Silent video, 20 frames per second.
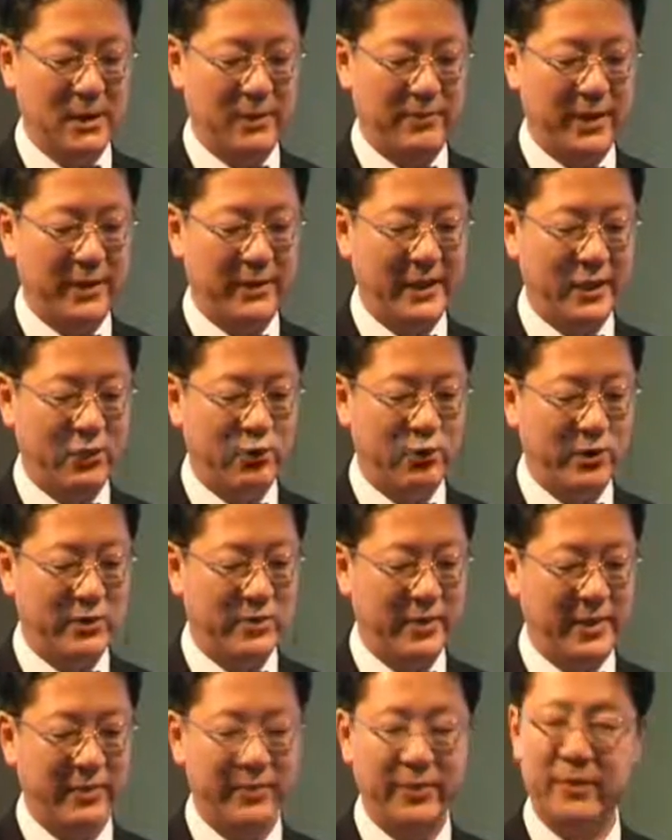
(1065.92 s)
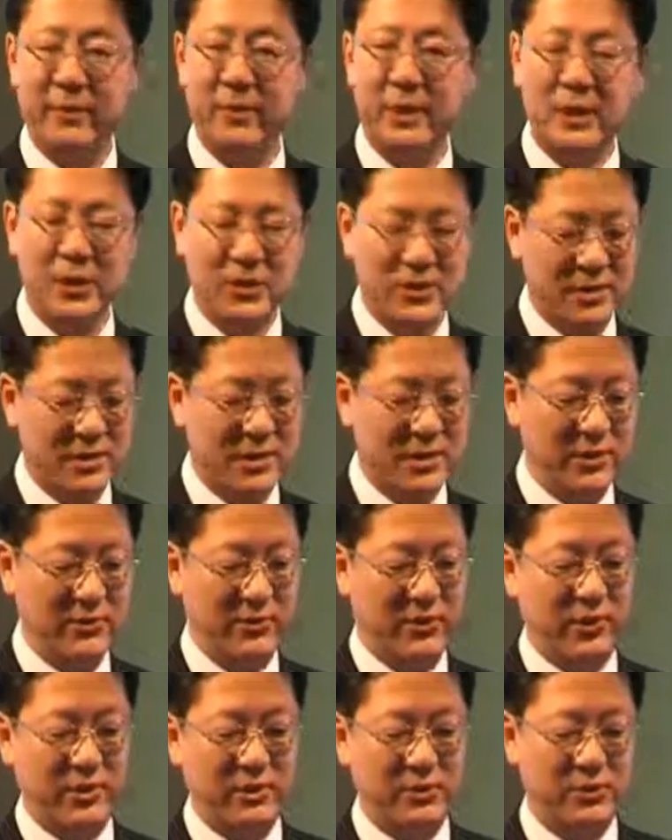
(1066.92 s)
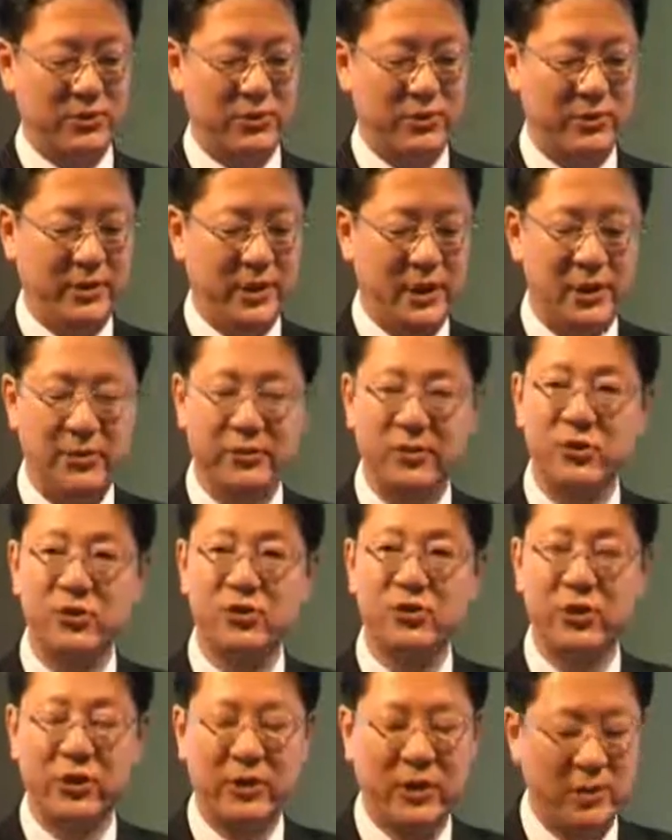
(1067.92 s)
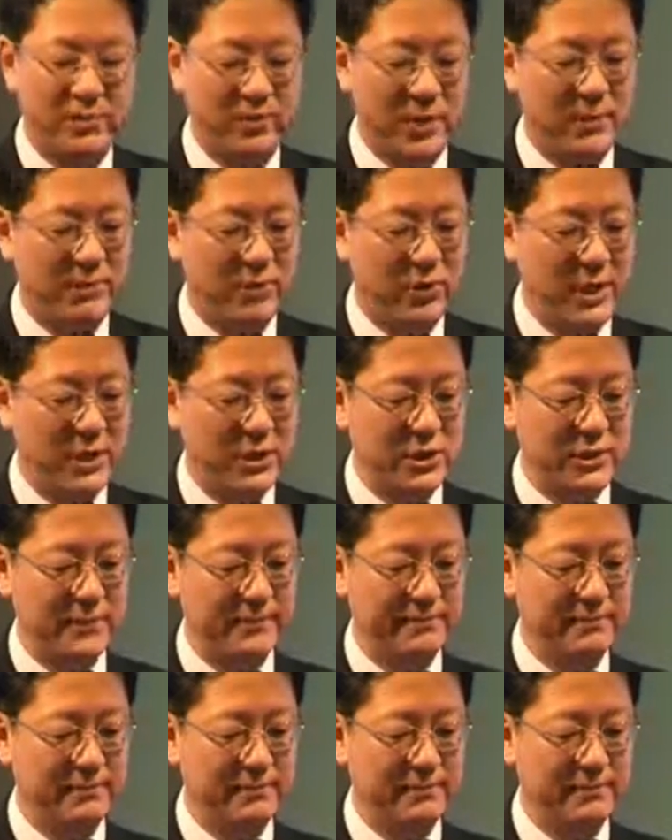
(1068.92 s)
But eculizumab is similar to that of general population.